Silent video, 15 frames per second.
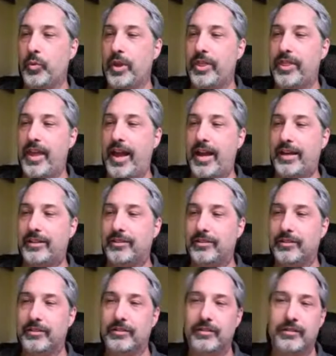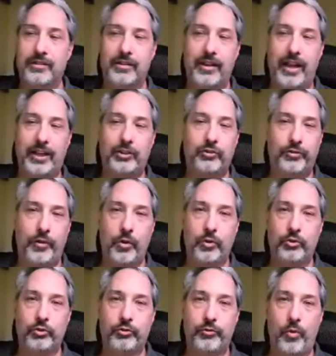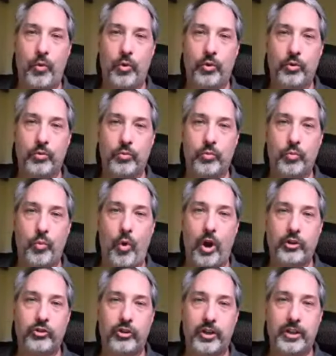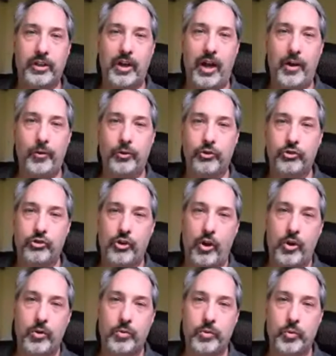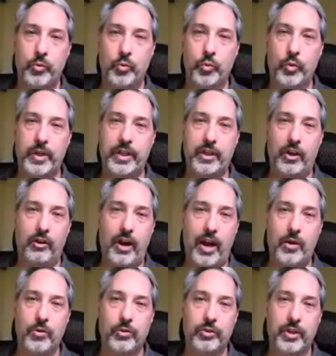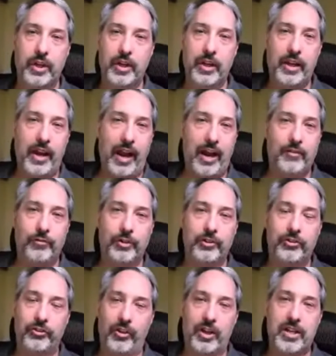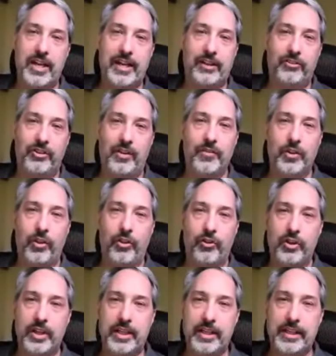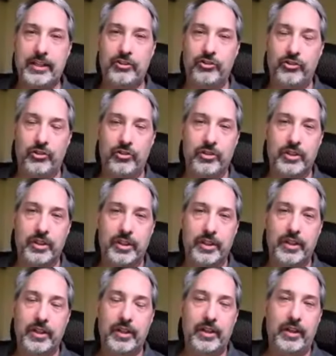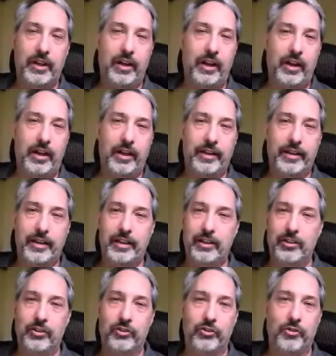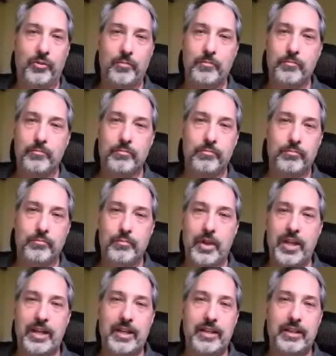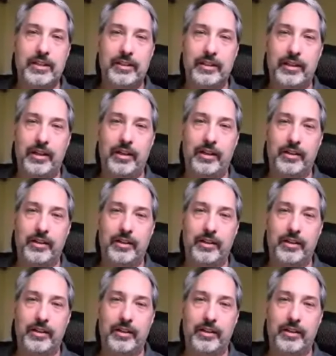with that, thanks, folks, for watching our show. We are out every Sunday at 7:30 Eastern. It is me,